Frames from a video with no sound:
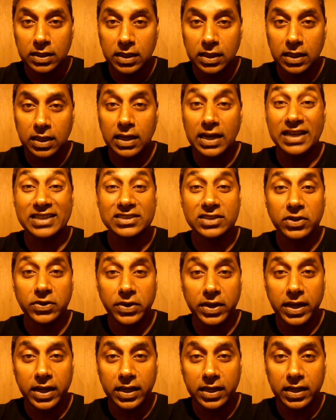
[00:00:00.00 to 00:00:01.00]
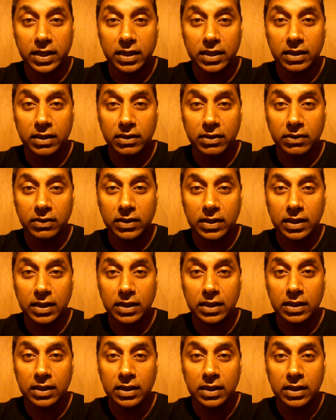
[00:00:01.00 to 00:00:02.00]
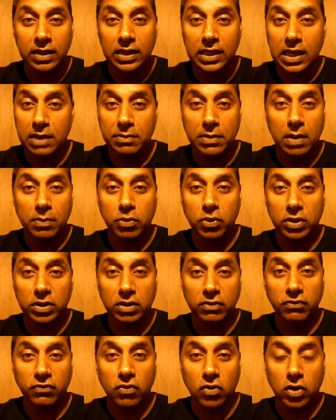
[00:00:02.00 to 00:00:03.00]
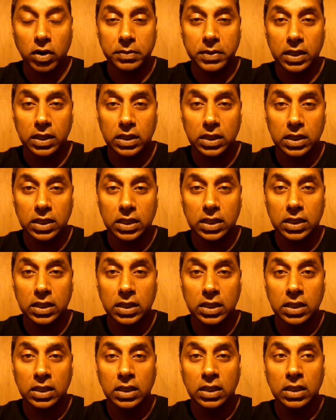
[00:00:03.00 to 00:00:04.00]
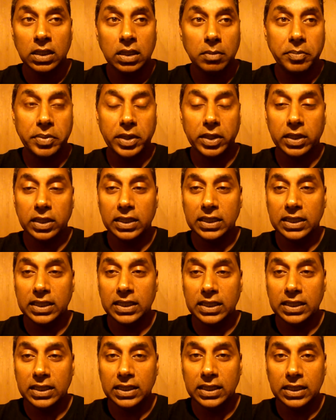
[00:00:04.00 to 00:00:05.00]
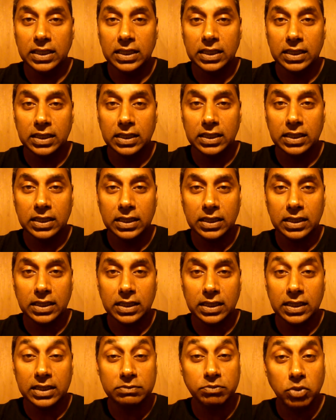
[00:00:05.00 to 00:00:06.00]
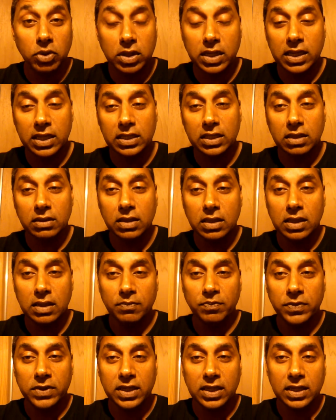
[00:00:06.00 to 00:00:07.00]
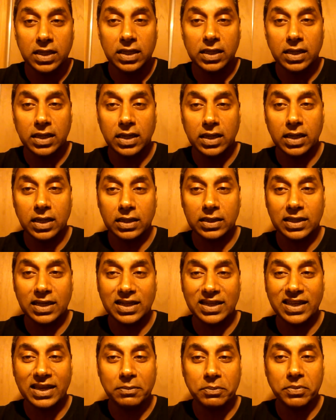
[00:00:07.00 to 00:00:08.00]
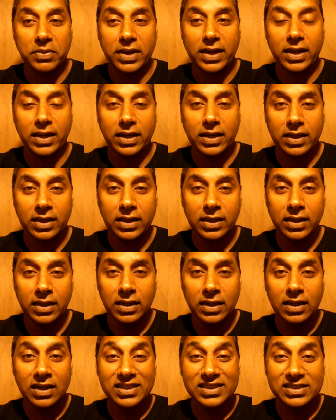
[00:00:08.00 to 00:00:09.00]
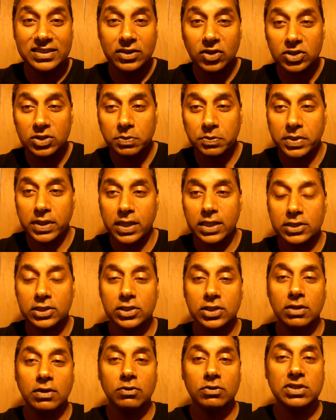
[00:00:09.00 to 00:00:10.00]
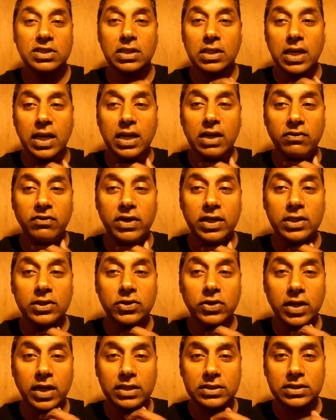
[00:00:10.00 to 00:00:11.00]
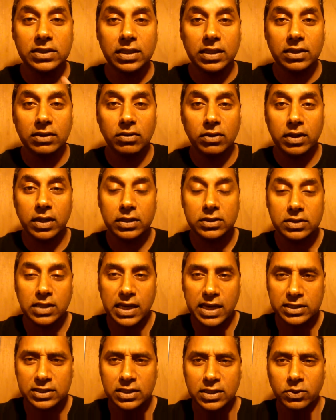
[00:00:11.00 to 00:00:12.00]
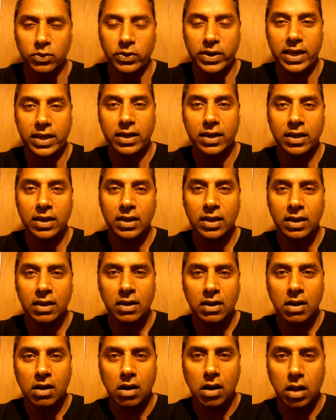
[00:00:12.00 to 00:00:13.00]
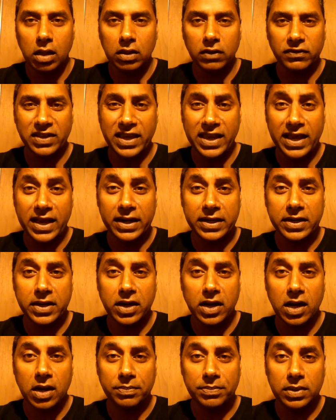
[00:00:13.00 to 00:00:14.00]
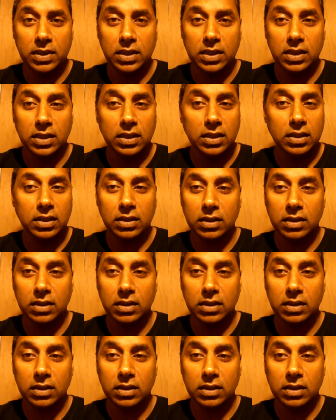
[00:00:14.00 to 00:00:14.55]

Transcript: uh, has created. Okay, came up with a formula. Apparently, he uh, his book it, the the uh, the ClickBank sales page. It was kind of interesting. Okay, so I actually read all of the ad copy